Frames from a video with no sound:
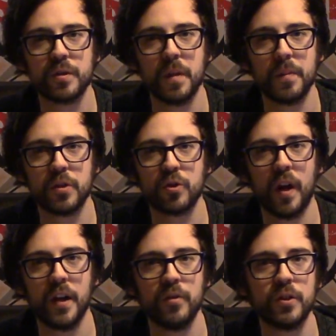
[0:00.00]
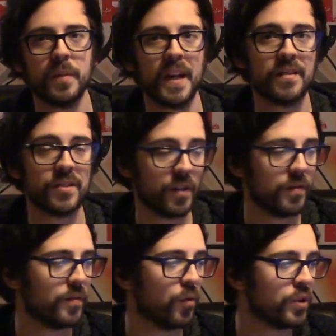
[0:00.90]
to maybe try and use them against
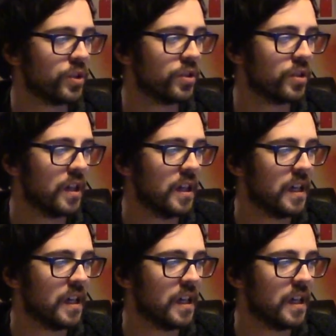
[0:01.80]
different forces.